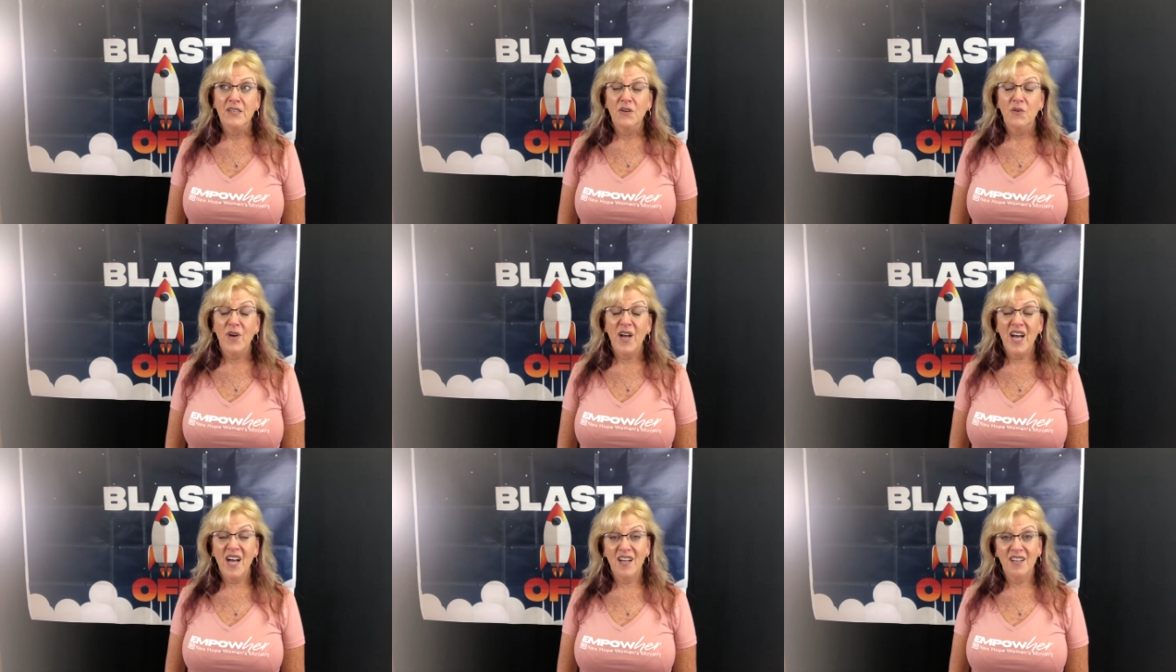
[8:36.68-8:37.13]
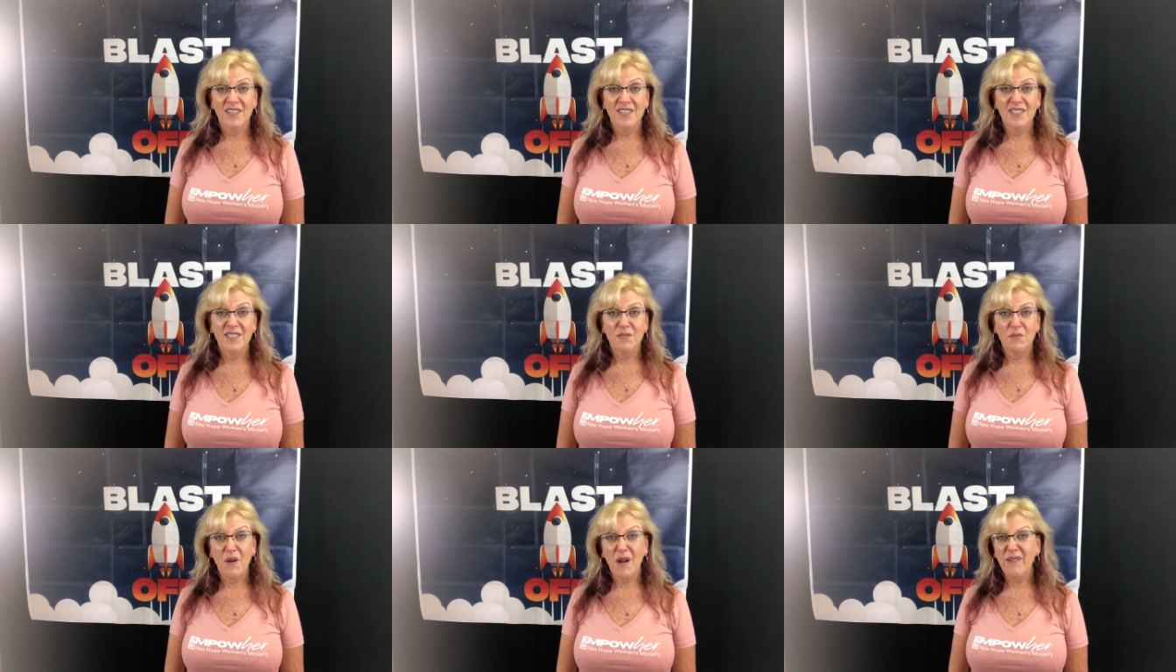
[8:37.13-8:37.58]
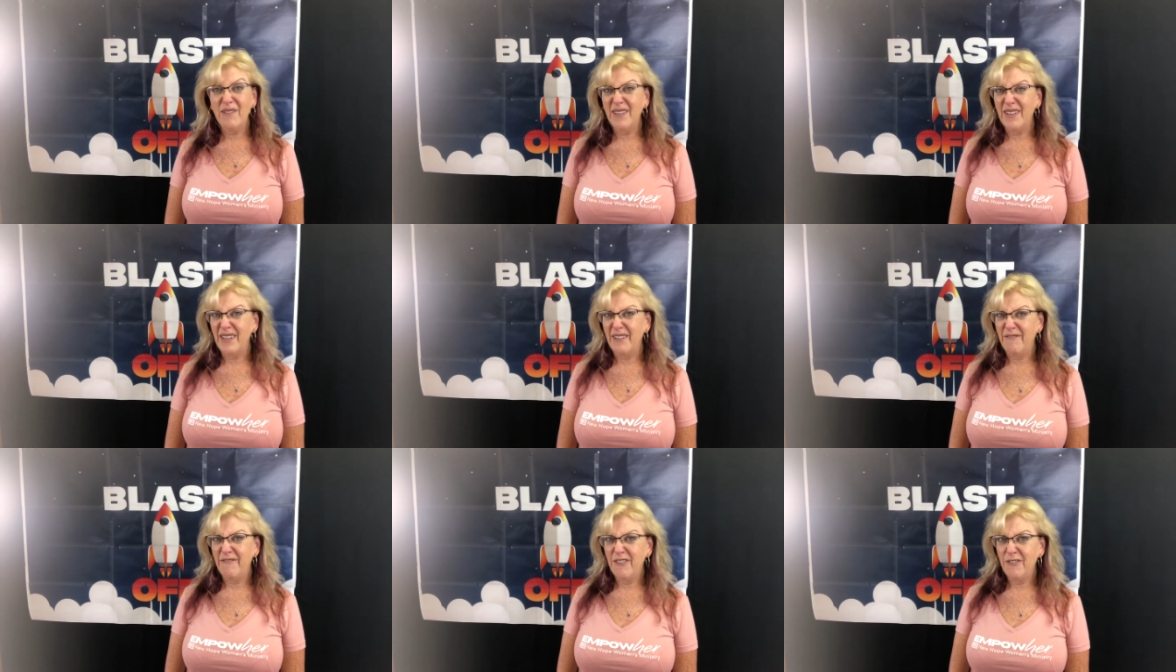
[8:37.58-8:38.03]
Well, it's probably
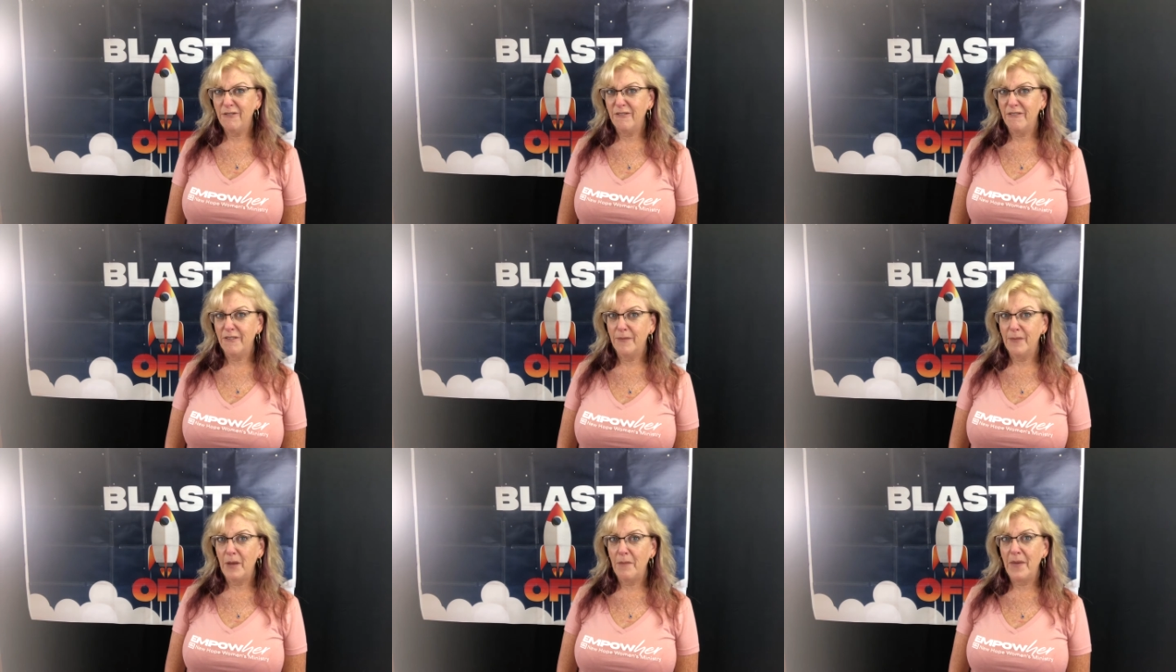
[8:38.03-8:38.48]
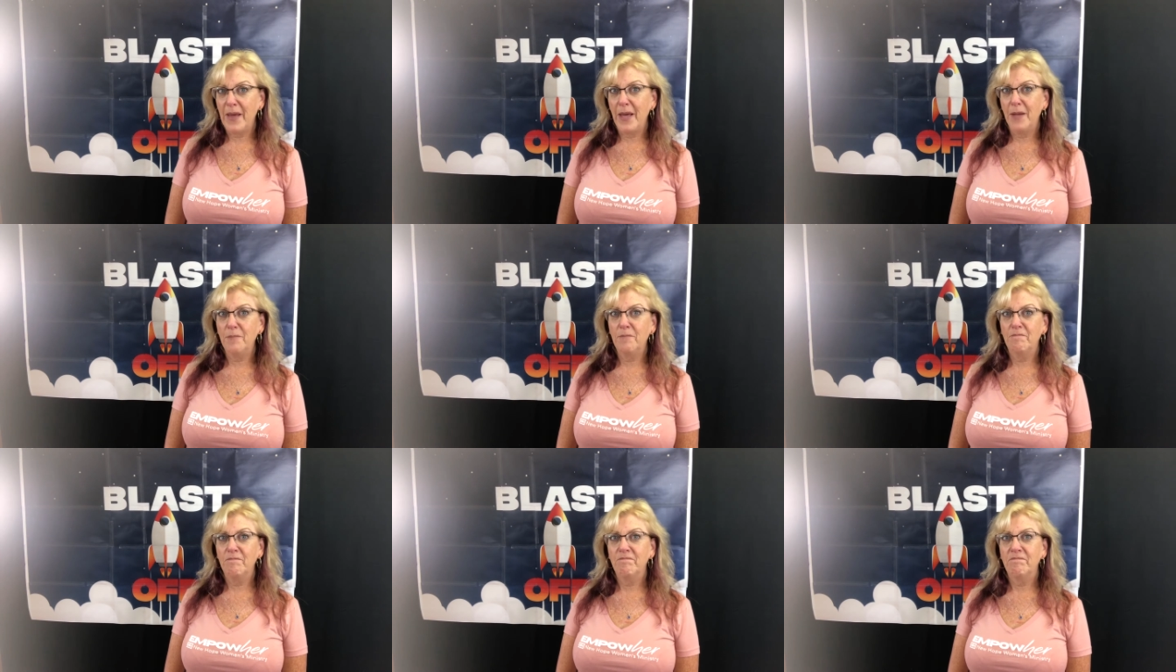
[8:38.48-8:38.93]
a few of them, I bet.